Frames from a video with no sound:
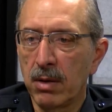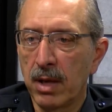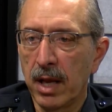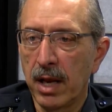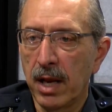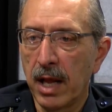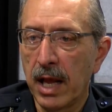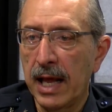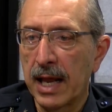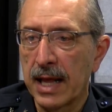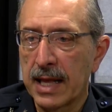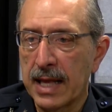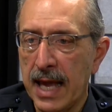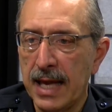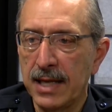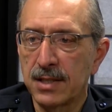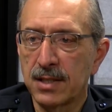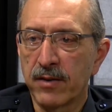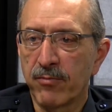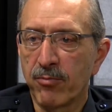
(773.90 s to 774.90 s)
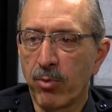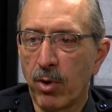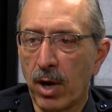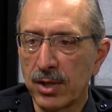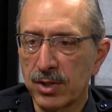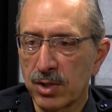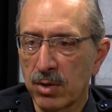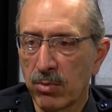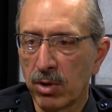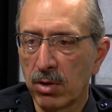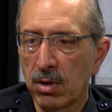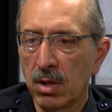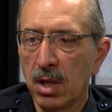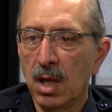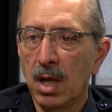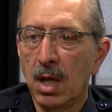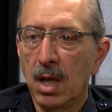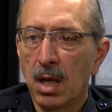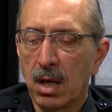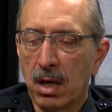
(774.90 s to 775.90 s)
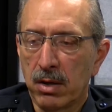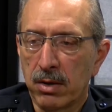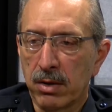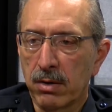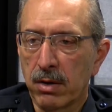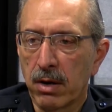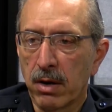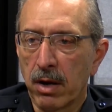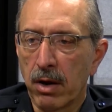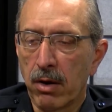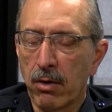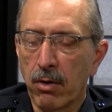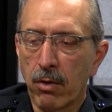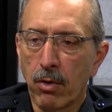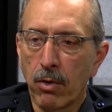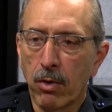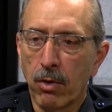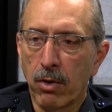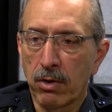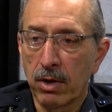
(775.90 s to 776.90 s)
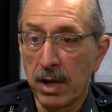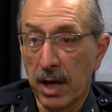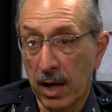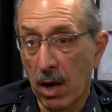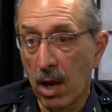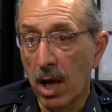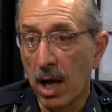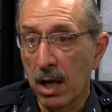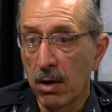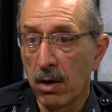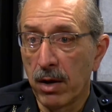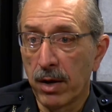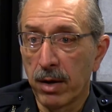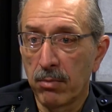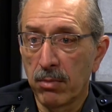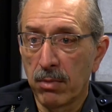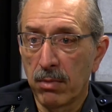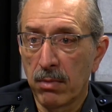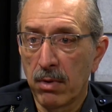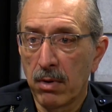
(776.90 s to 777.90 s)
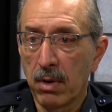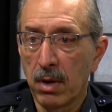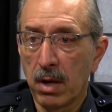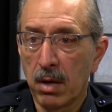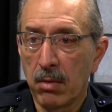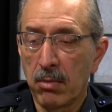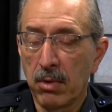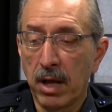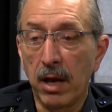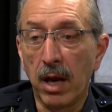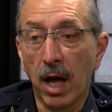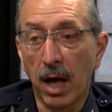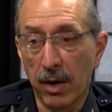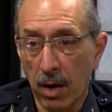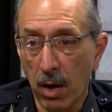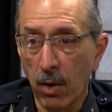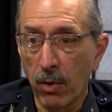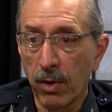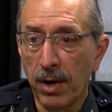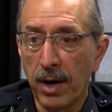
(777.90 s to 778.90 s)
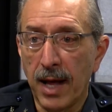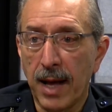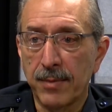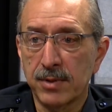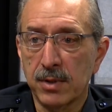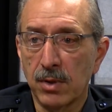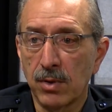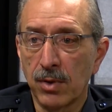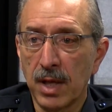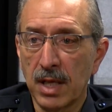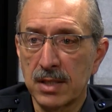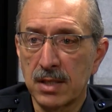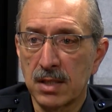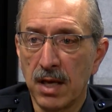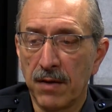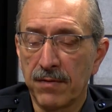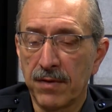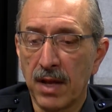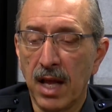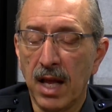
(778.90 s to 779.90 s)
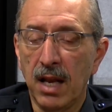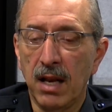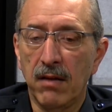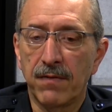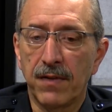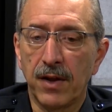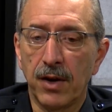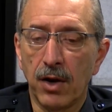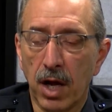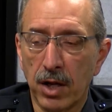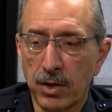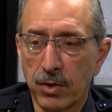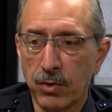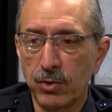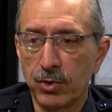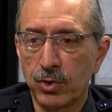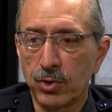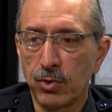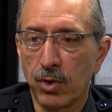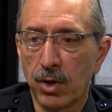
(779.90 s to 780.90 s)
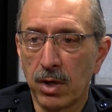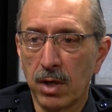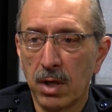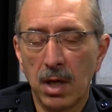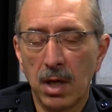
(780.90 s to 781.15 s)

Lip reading: in a case if possible, or a gun lock on them, and unloaded. Absolutely, that's safety. And if they're not too sure,